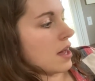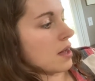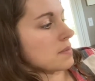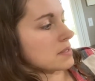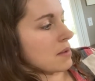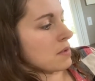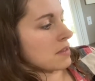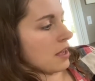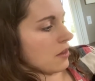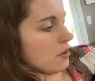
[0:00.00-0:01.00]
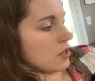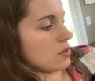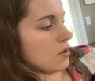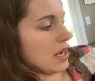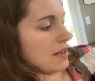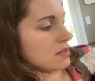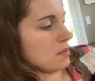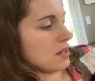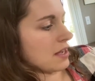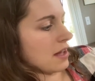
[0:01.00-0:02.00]
Same with color, you don't have to
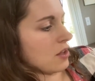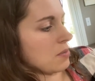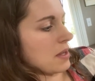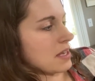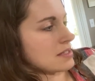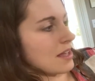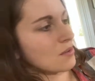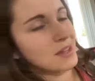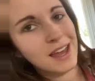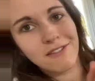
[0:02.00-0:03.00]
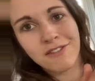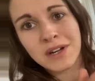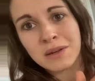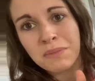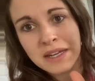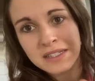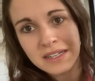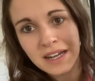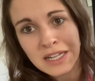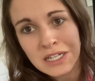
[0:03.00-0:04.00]
put the color because they only have very
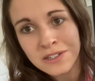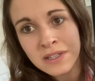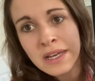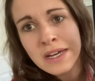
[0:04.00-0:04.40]
basic colors.